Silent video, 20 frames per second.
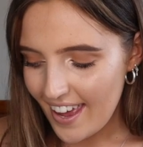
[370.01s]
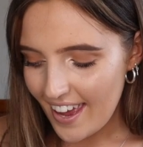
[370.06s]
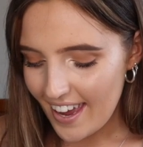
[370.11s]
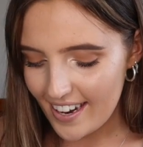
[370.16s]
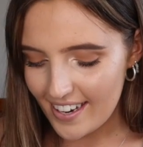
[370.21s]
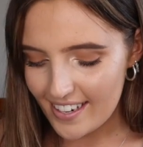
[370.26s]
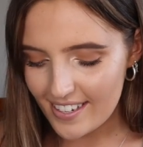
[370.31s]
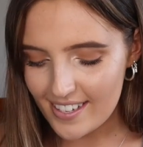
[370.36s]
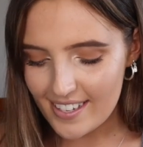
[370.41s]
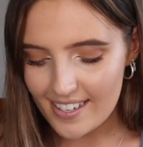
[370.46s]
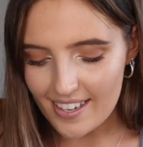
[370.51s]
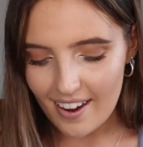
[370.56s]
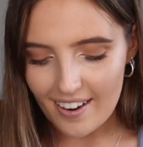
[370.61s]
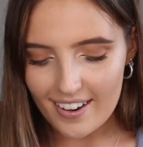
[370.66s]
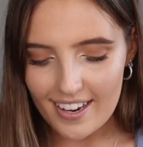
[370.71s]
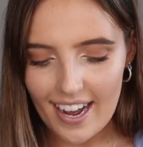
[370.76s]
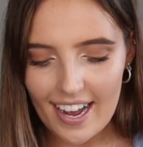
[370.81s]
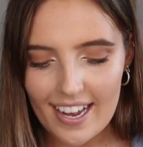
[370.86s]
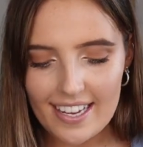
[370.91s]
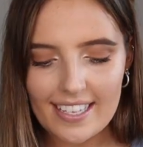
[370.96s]
It is so
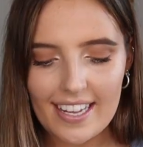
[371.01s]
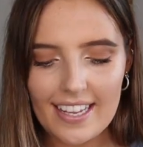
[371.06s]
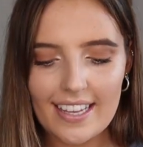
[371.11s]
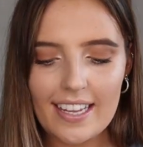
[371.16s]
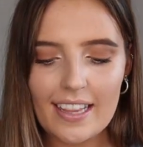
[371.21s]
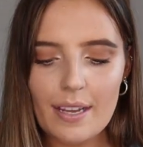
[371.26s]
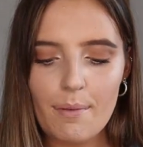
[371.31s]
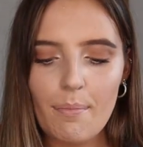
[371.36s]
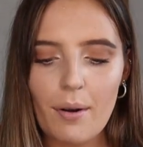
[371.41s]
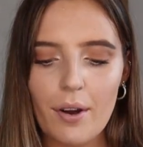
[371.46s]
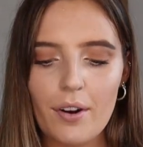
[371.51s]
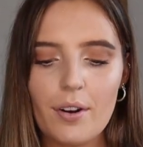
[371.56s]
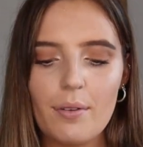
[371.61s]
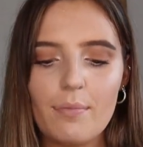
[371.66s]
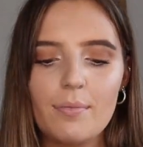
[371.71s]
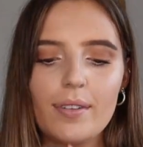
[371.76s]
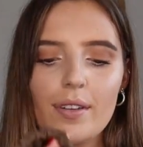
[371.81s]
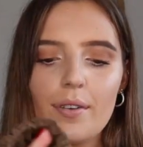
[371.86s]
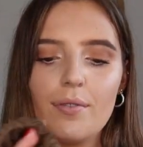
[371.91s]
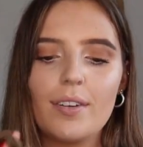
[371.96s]
nice. And then the
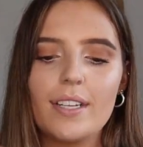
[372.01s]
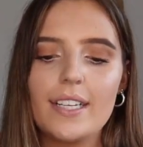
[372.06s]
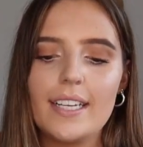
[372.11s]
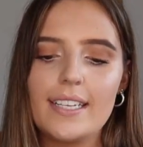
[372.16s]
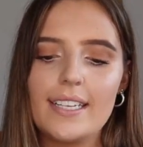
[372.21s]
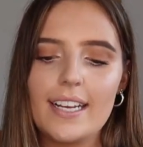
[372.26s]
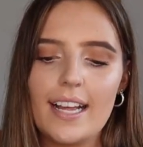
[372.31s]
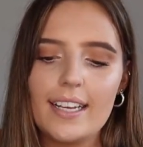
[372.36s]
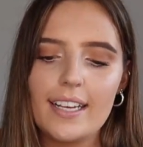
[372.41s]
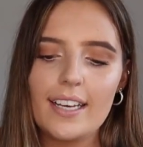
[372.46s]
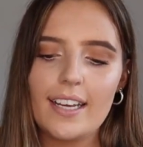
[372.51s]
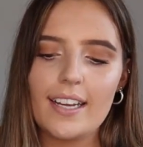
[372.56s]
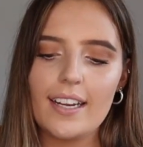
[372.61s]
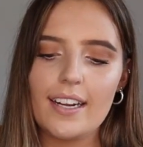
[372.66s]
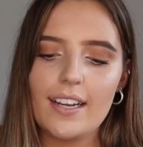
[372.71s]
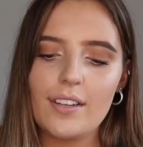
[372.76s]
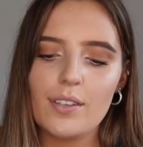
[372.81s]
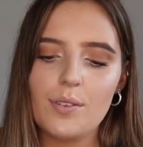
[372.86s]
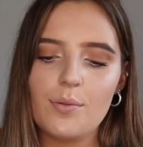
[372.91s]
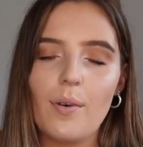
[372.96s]
bottoms are really delicate
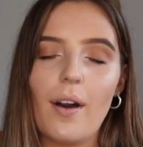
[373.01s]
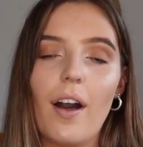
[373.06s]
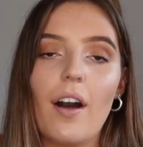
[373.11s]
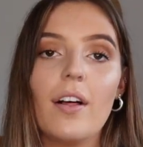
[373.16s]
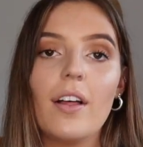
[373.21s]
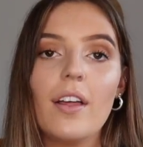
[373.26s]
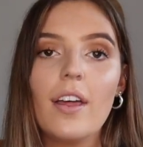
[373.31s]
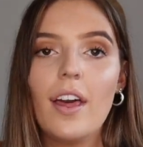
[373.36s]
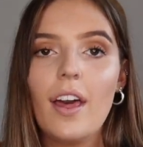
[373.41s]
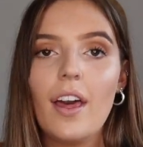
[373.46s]
as well.